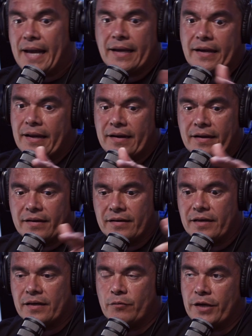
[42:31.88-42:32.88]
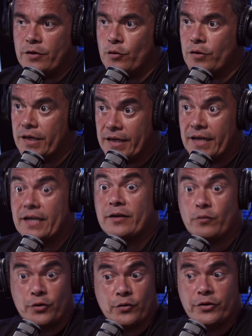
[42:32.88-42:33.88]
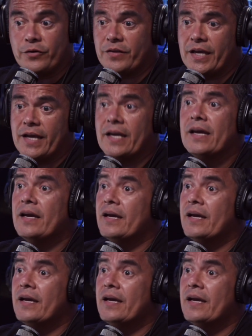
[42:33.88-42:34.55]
banging at a Red Door again, and you were doing your thing.